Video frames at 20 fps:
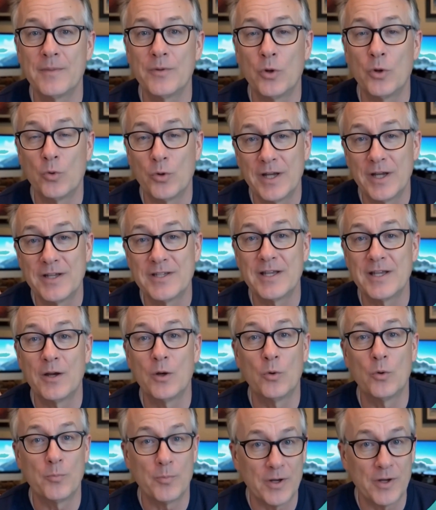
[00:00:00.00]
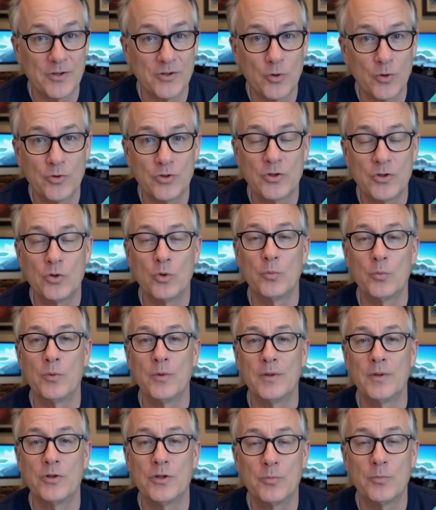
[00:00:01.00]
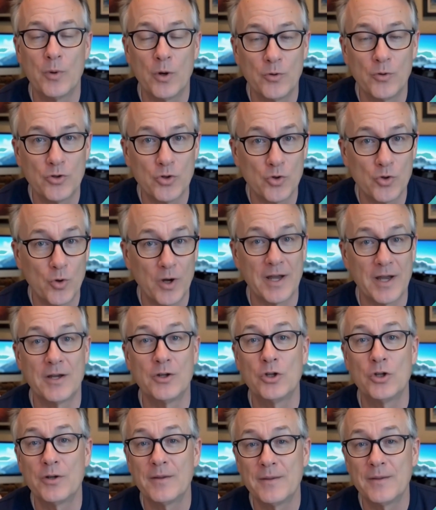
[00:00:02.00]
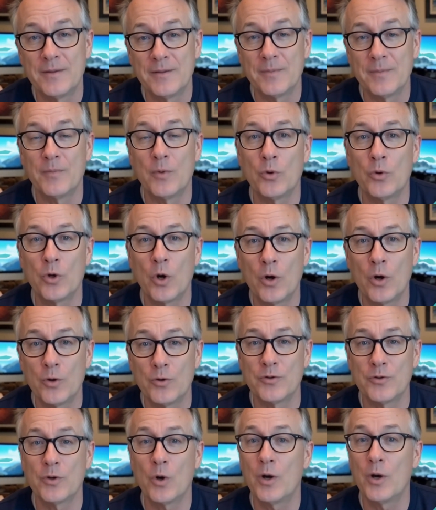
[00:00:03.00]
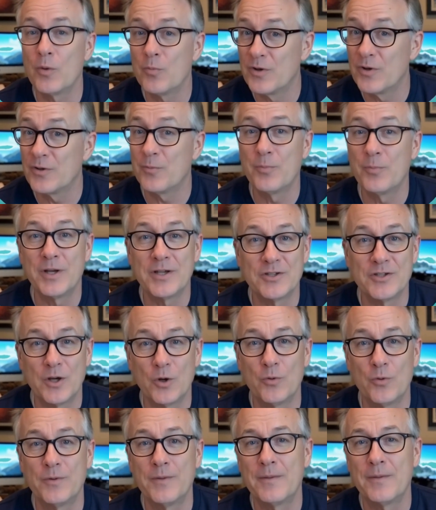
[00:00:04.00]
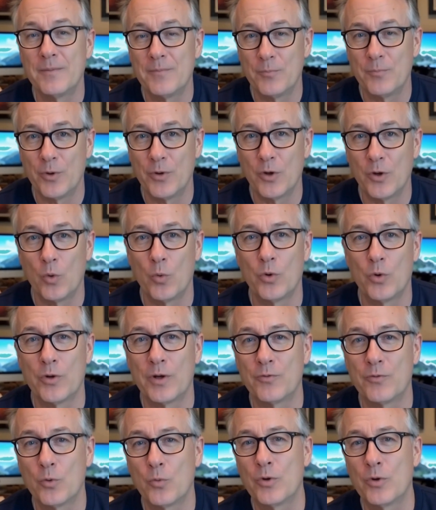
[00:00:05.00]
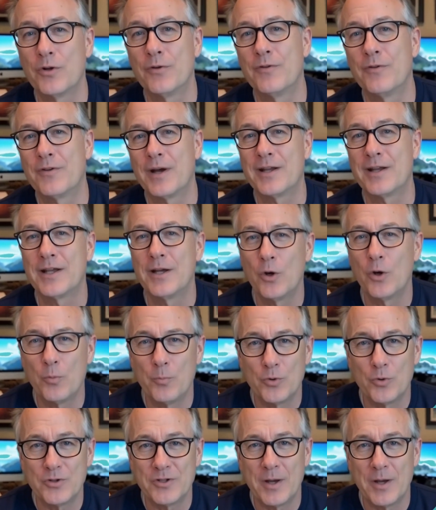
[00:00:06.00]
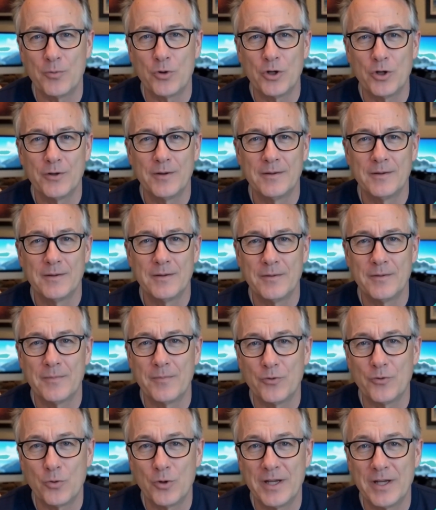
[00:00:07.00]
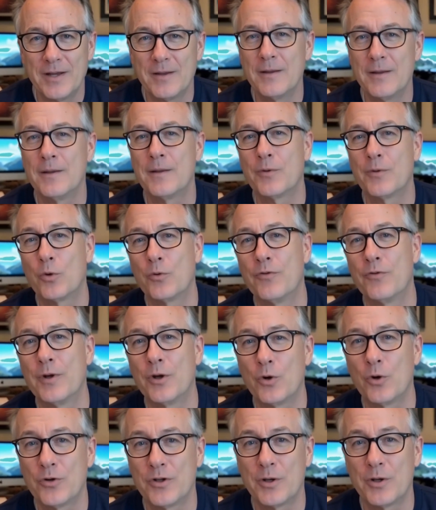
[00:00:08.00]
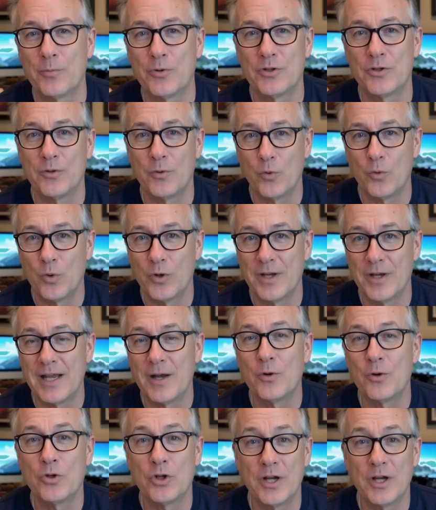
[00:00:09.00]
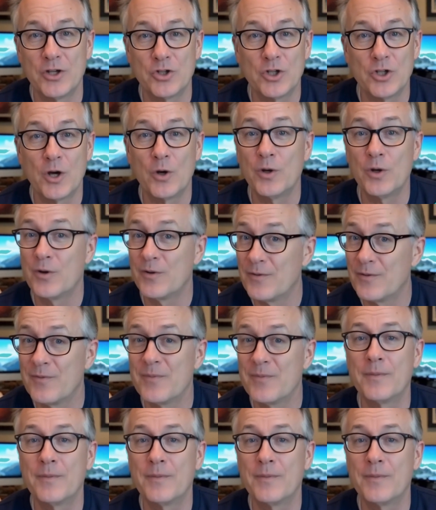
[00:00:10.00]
Yuki said her miso soup smelled strange. Her daughter thought it was the miso, but no, her liver was affecting her perception. 3. Your fingertips or nails change color.